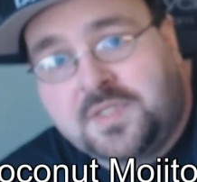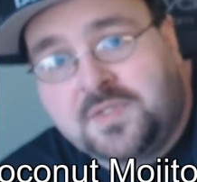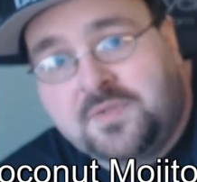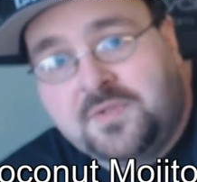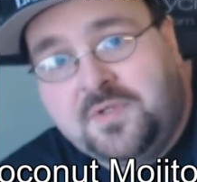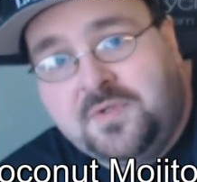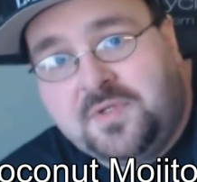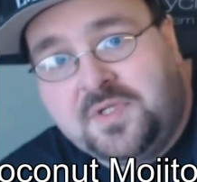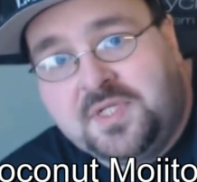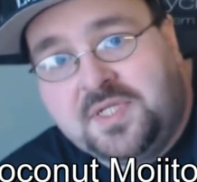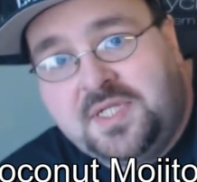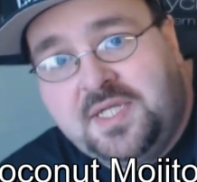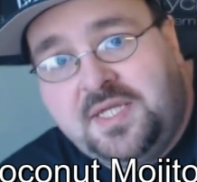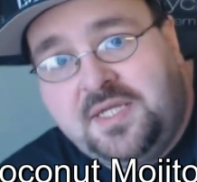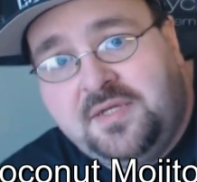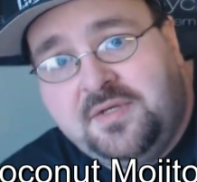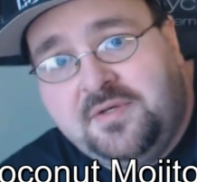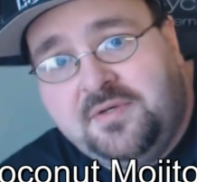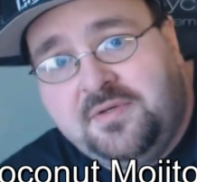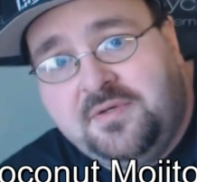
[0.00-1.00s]
So you can
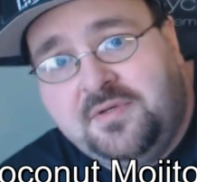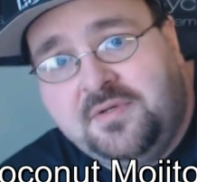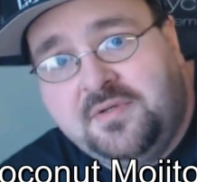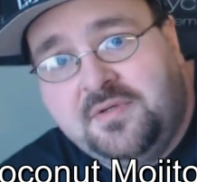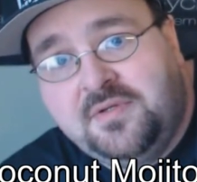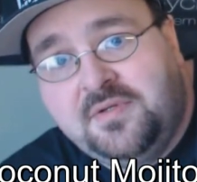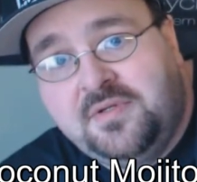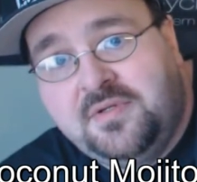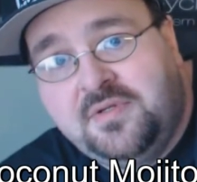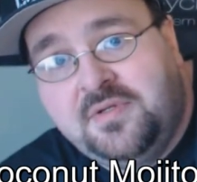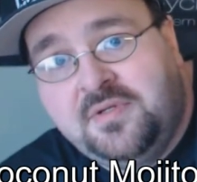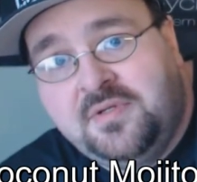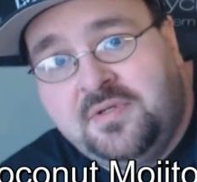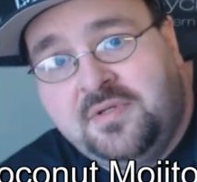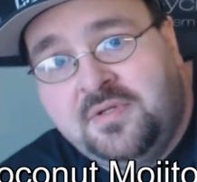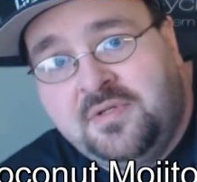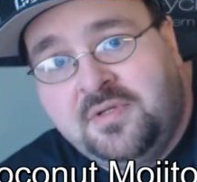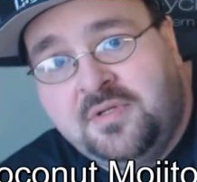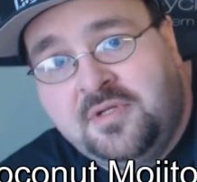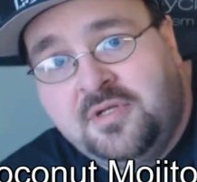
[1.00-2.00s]
tell
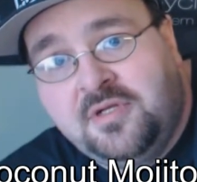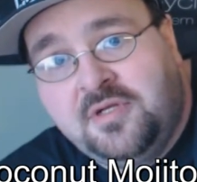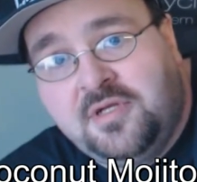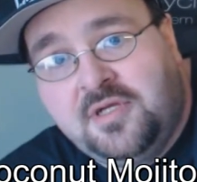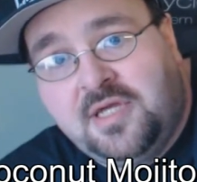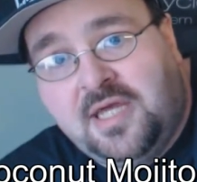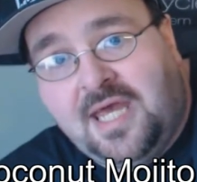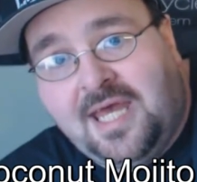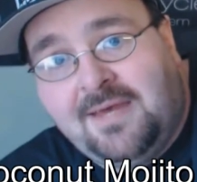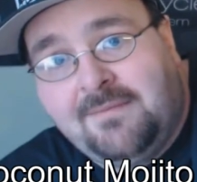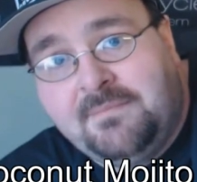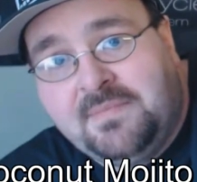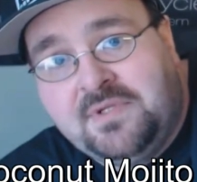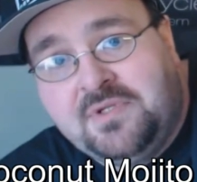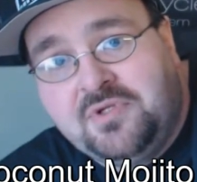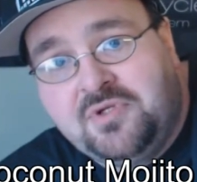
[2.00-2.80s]
I've